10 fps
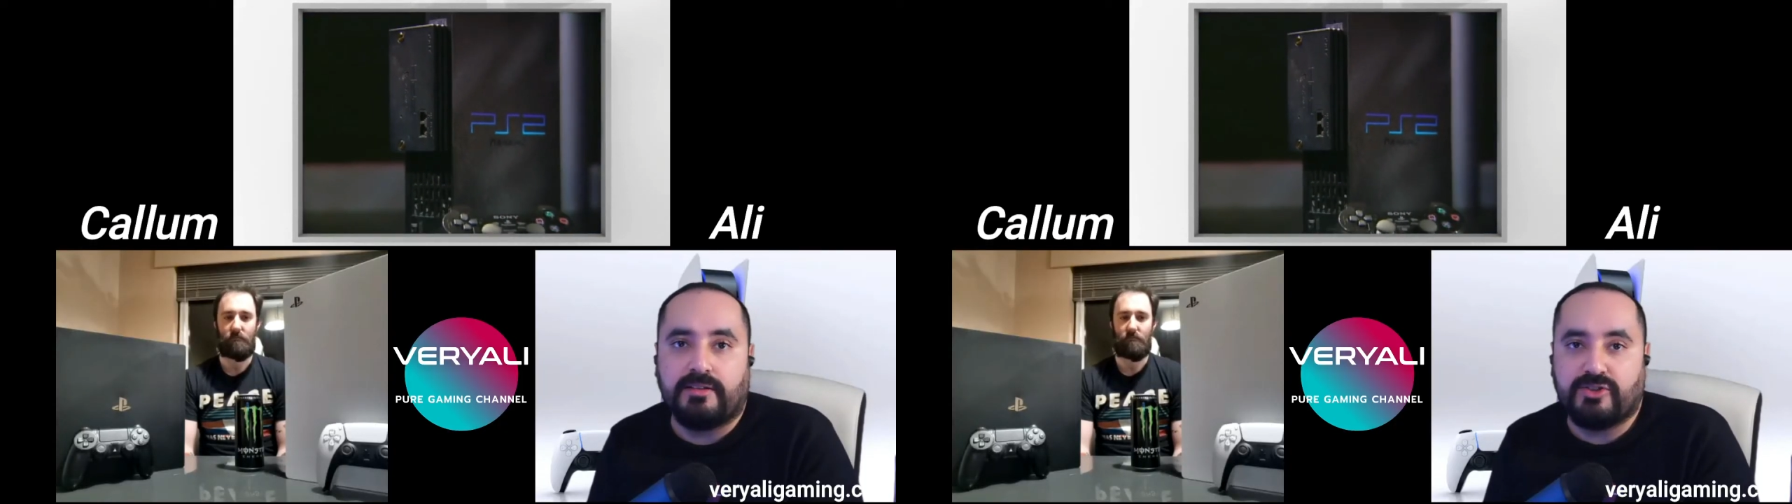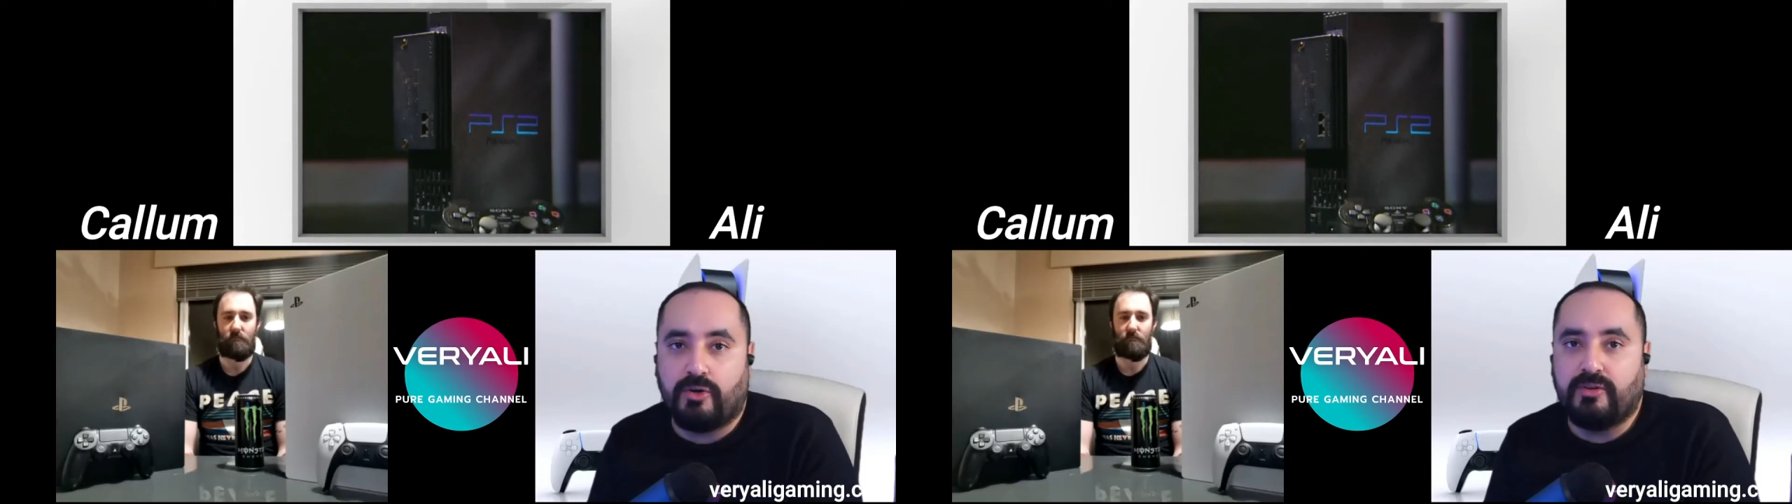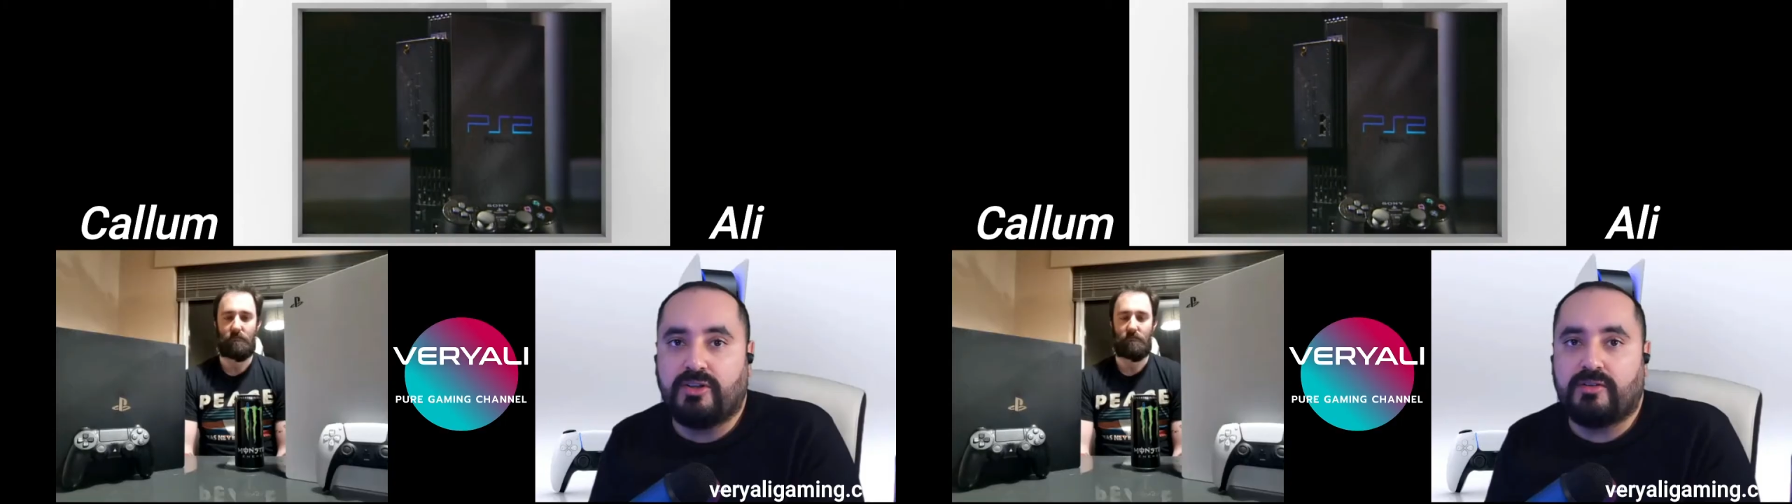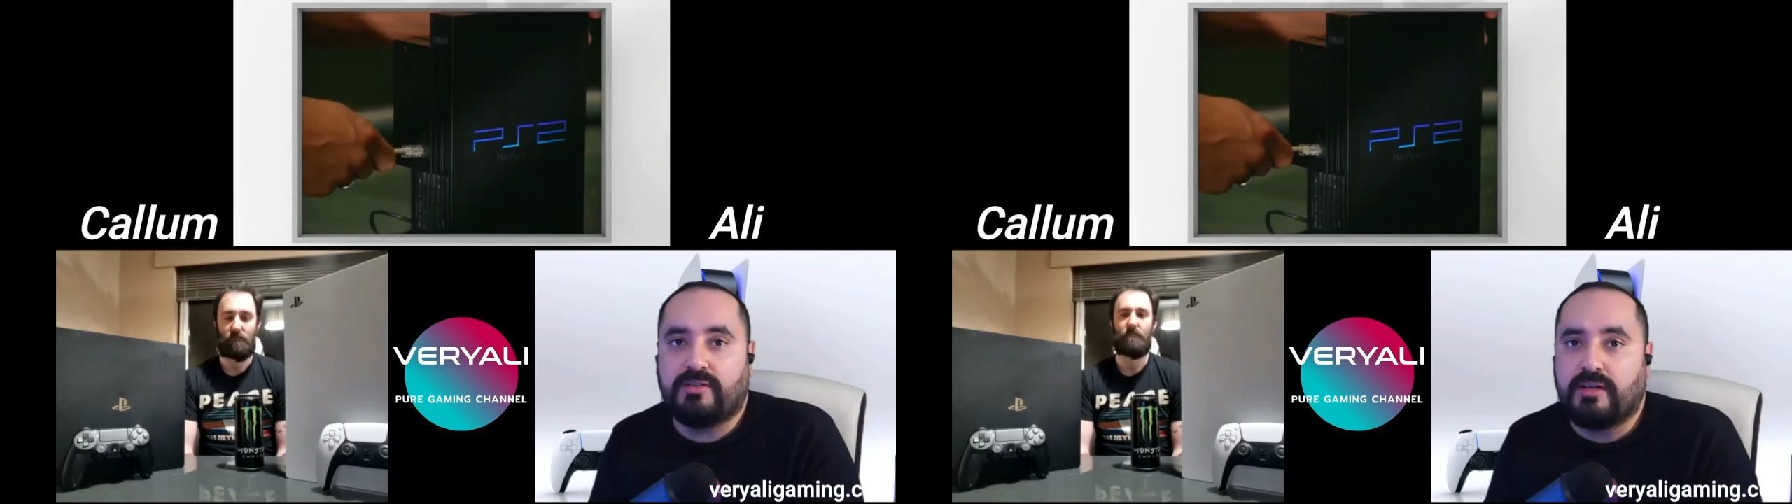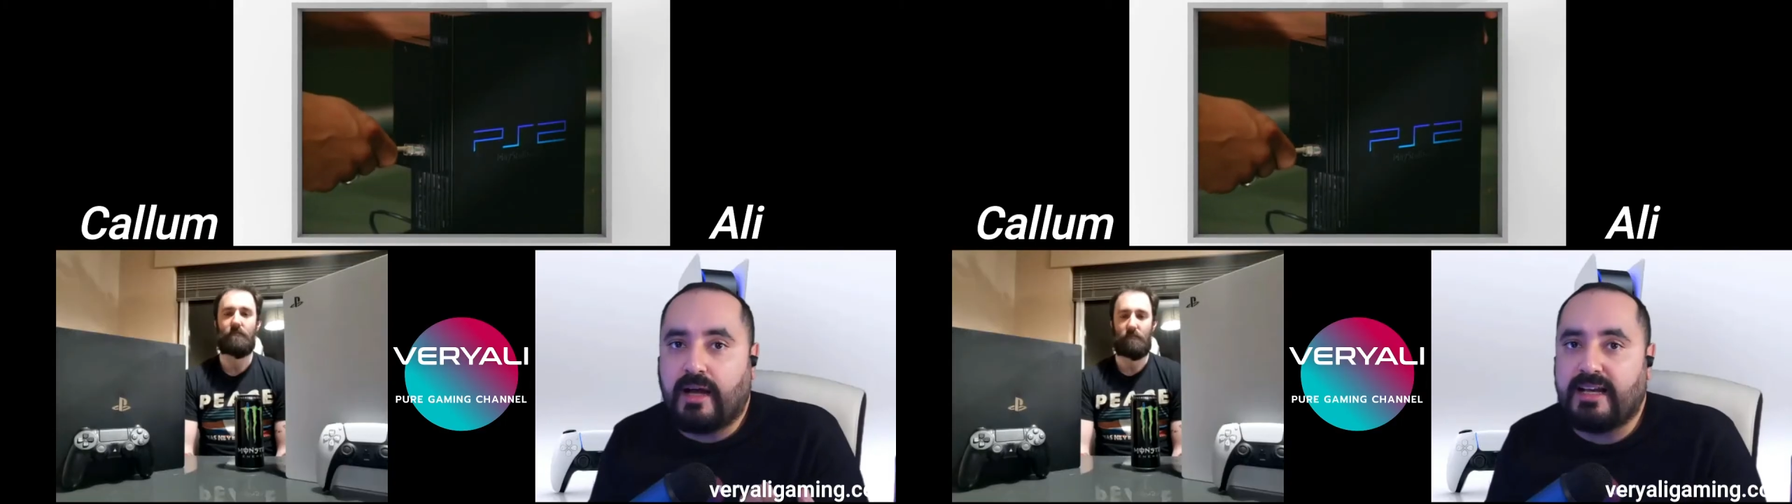So not
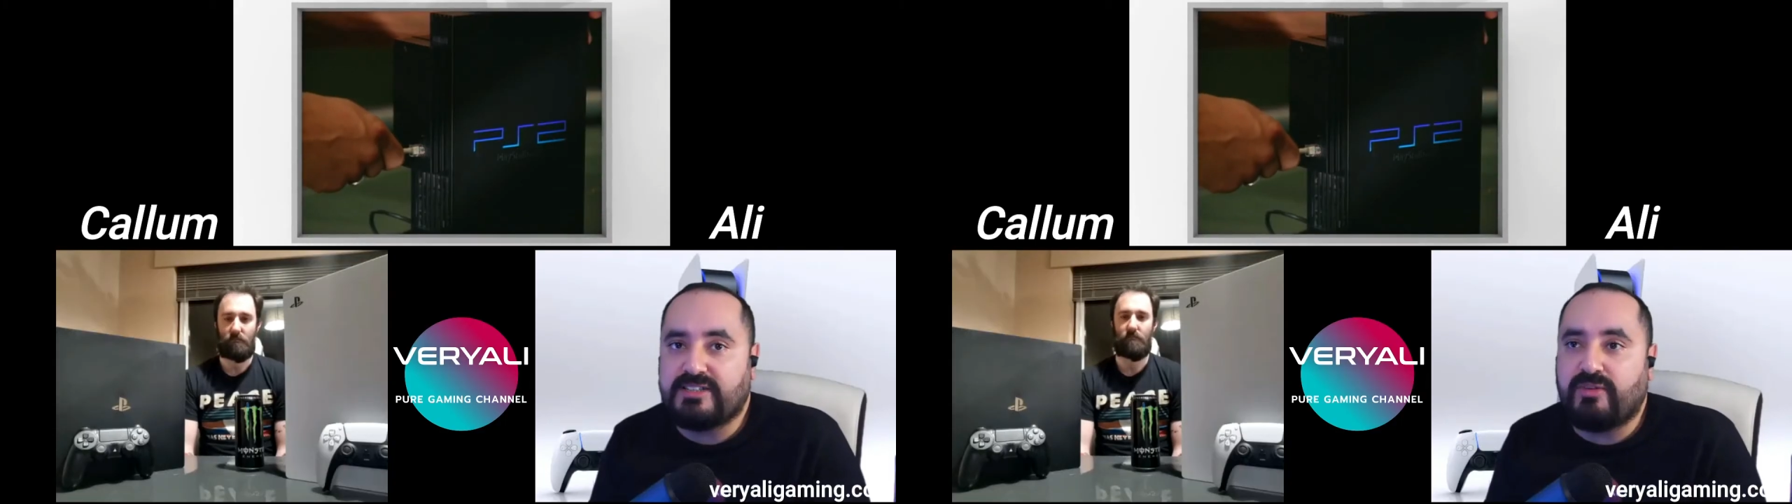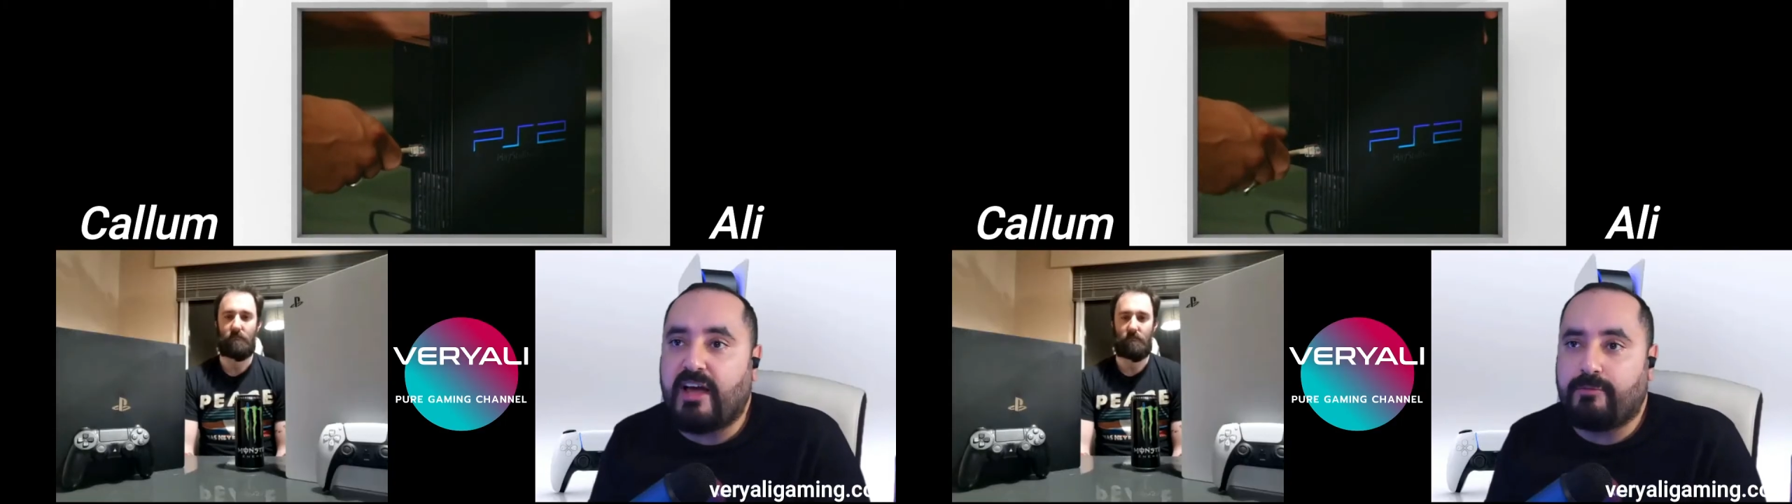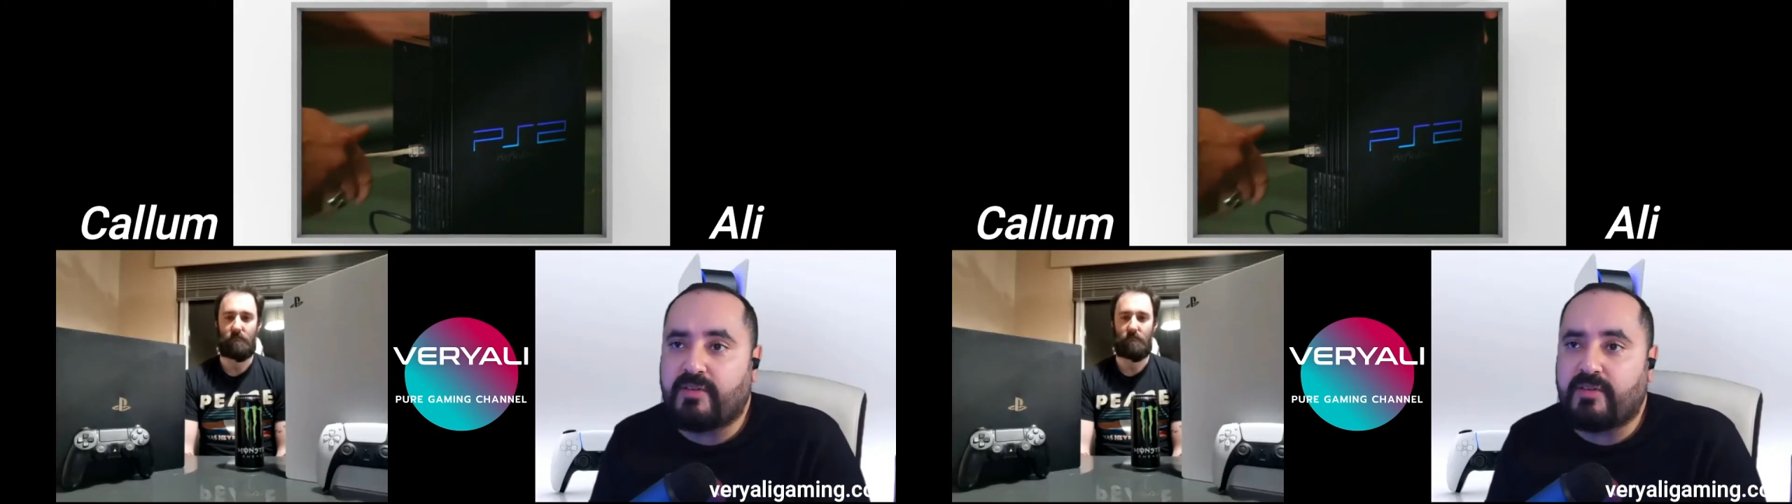as we have